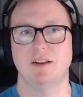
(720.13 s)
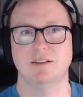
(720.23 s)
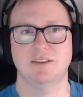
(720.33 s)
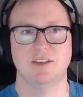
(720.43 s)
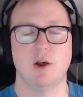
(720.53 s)

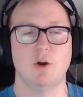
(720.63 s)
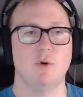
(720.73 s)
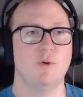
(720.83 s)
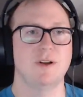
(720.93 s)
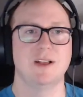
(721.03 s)

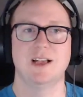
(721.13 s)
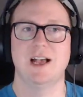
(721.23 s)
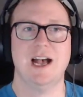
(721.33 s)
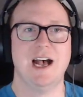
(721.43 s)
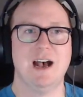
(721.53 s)
So
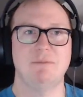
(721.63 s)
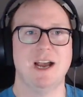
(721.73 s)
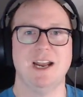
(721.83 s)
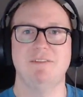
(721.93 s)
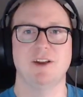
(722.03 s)
I'm
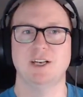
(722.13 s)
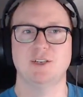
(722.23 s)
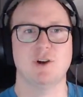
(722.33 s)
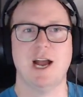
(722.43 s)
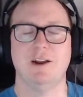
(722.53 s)
not even going to
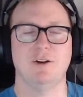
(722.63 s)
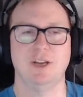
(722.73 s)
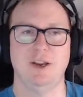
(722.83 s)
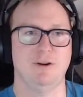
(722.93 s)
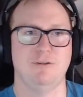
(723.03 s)
try it on
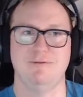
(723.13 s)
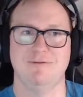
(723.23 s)
here.